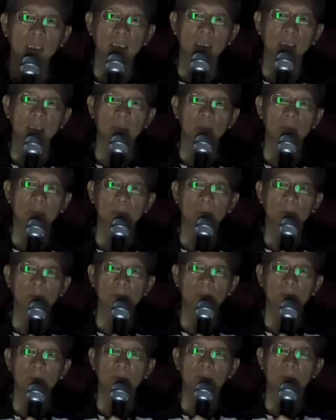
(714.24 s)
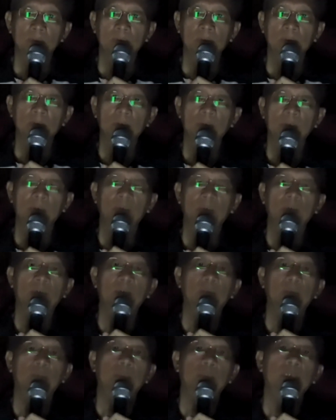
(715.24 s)
So
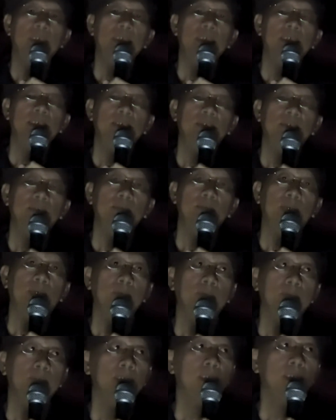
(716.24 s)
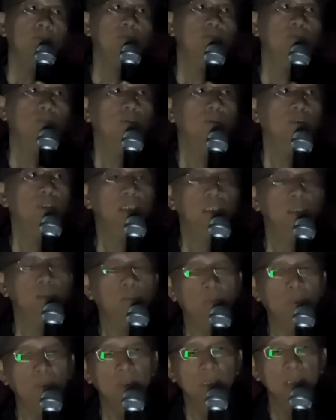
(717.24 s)
please remember the four
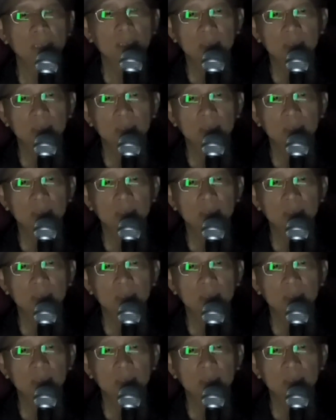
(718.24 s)
support,